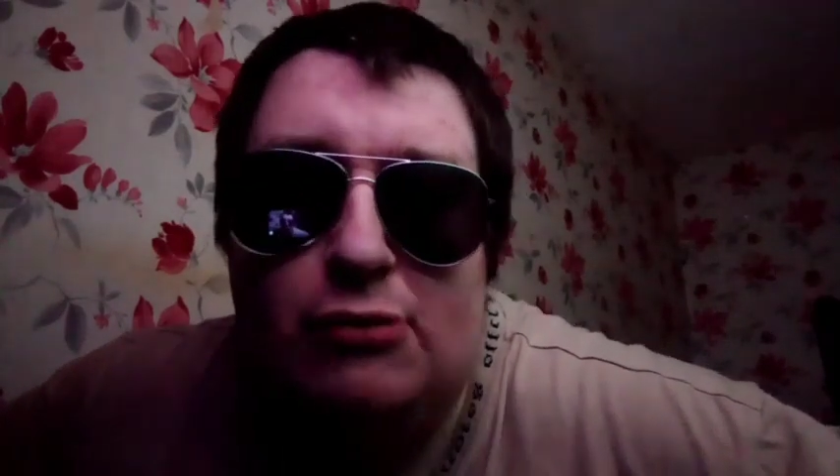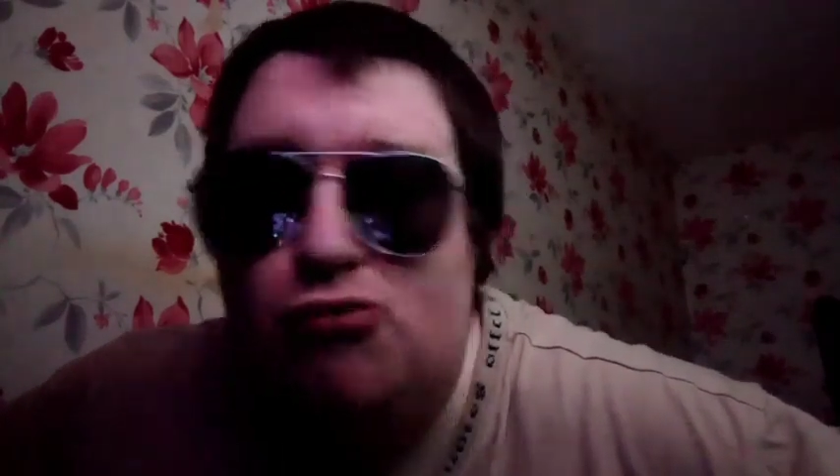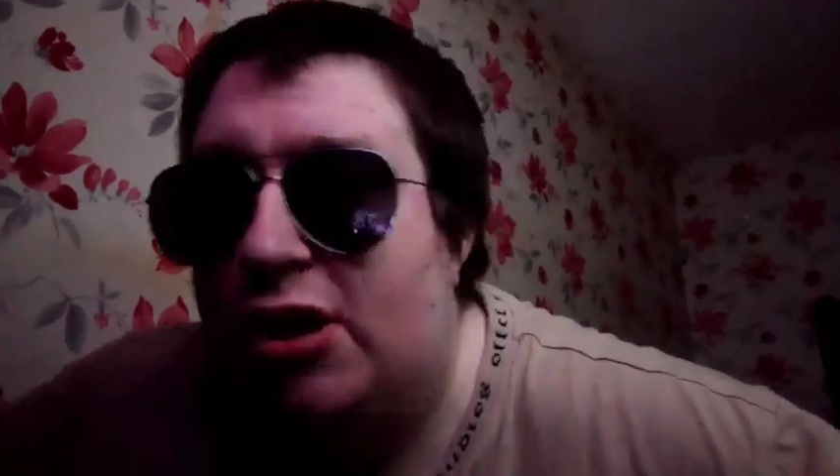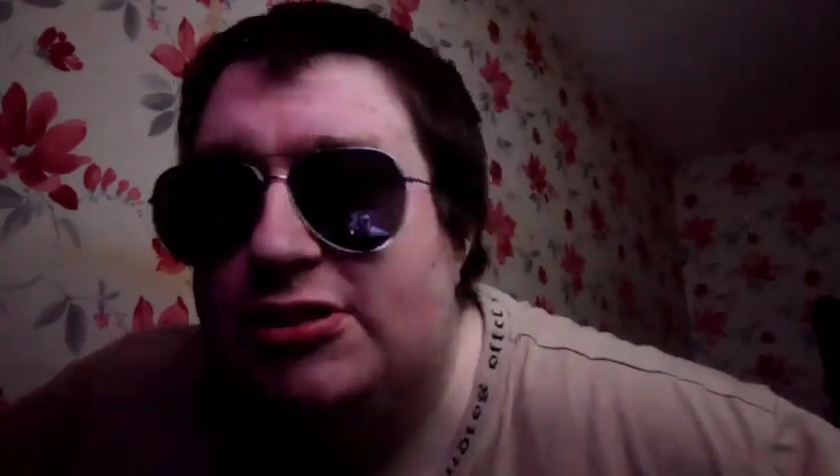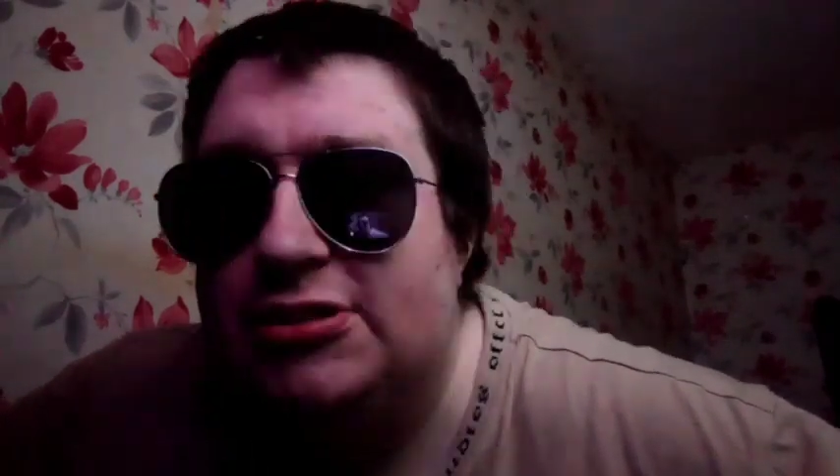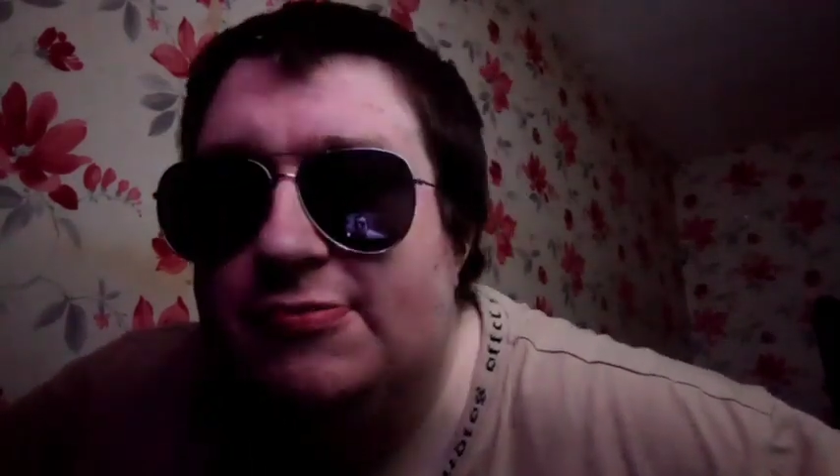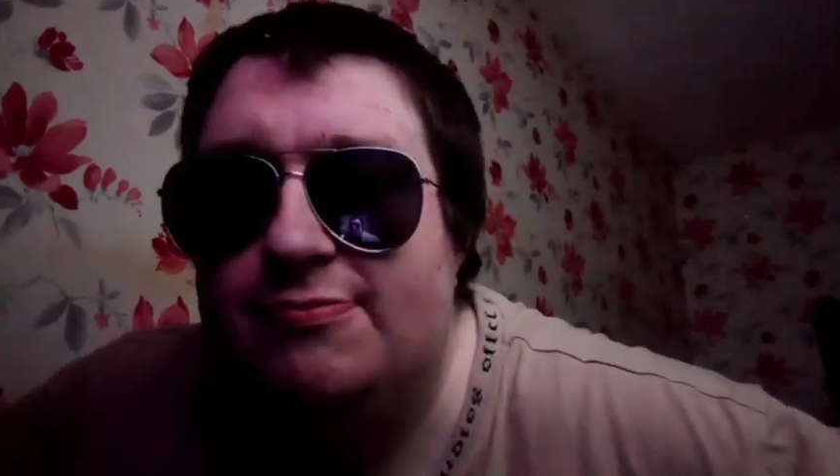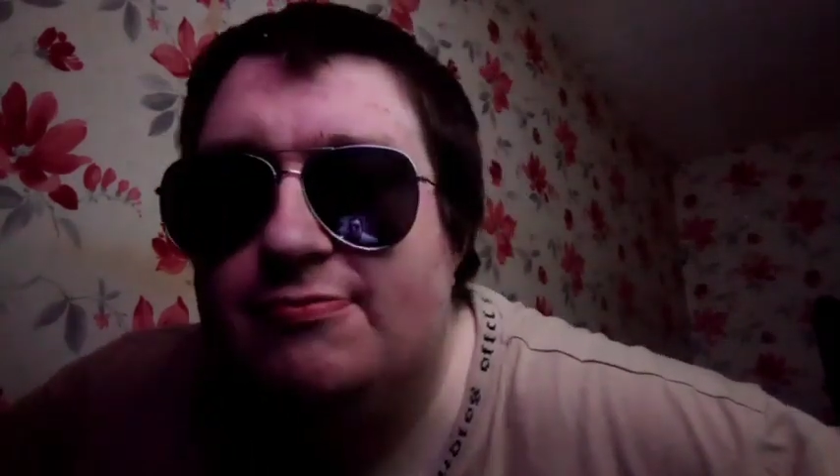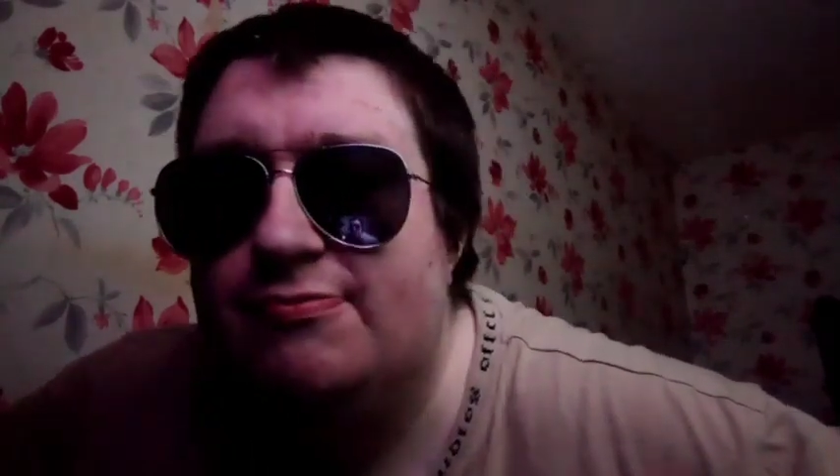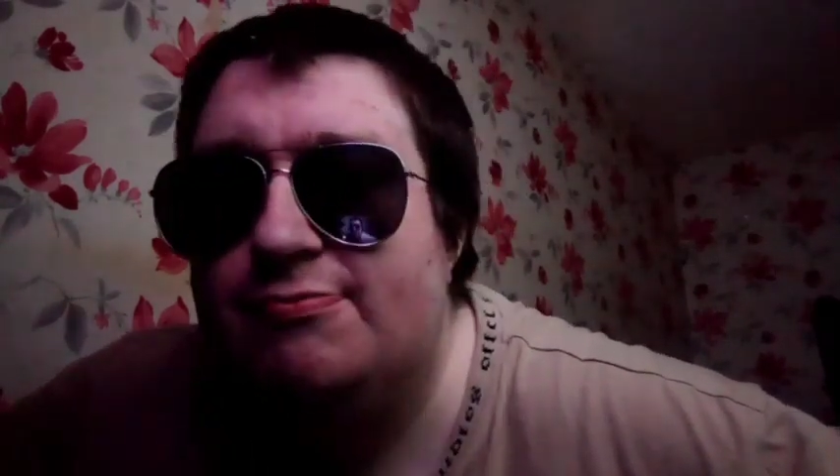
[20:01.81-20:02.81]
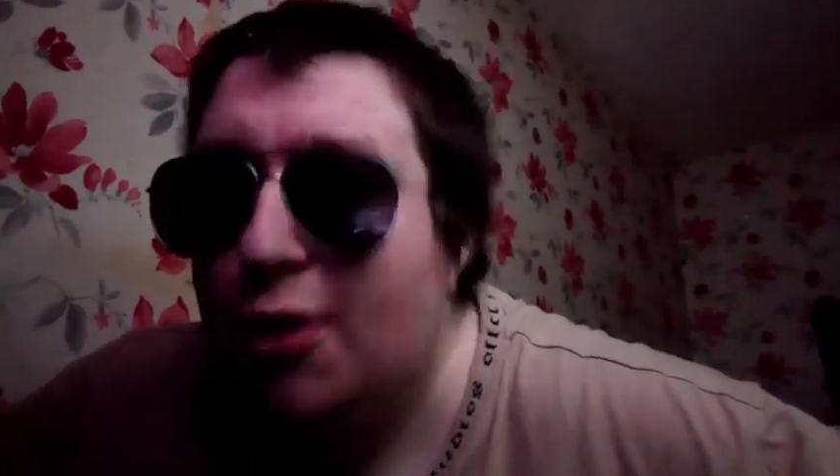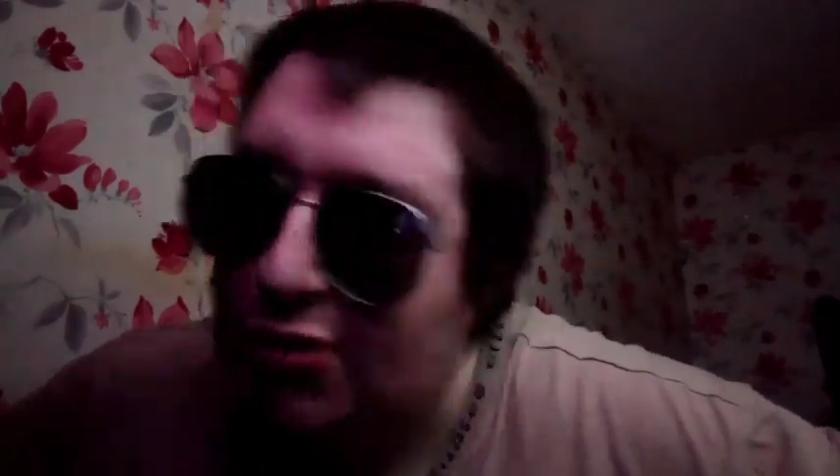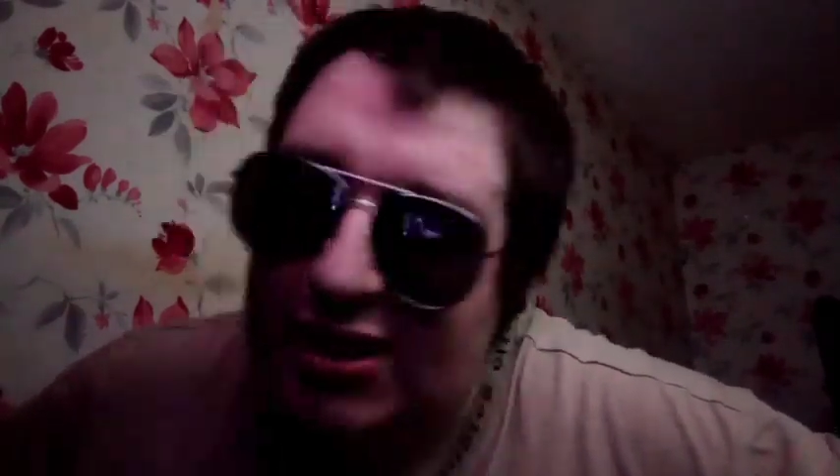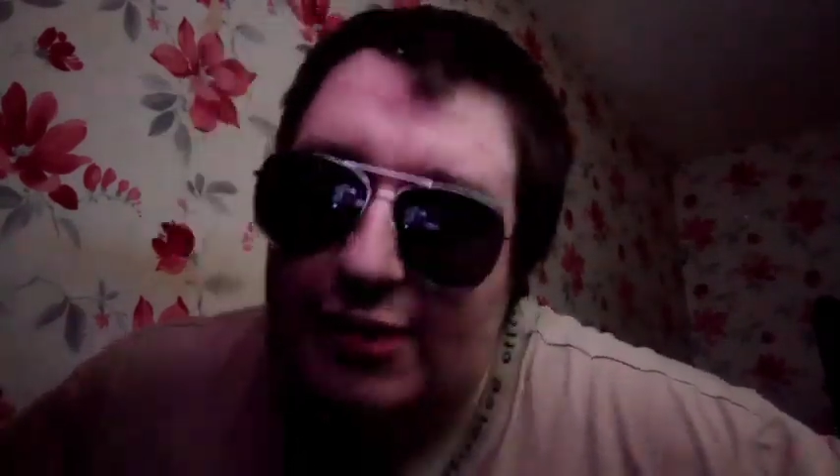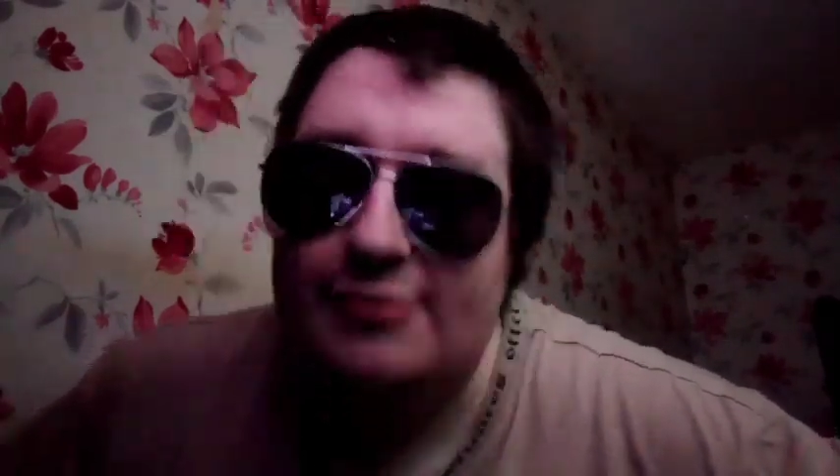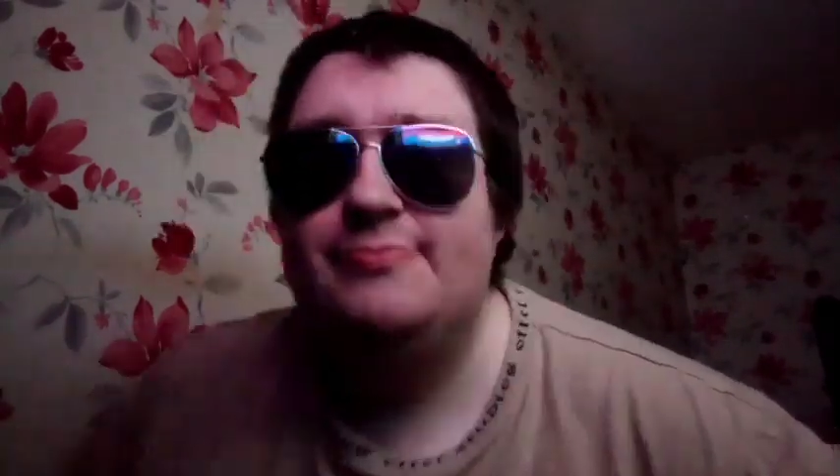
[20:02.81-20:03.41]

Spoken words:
white music.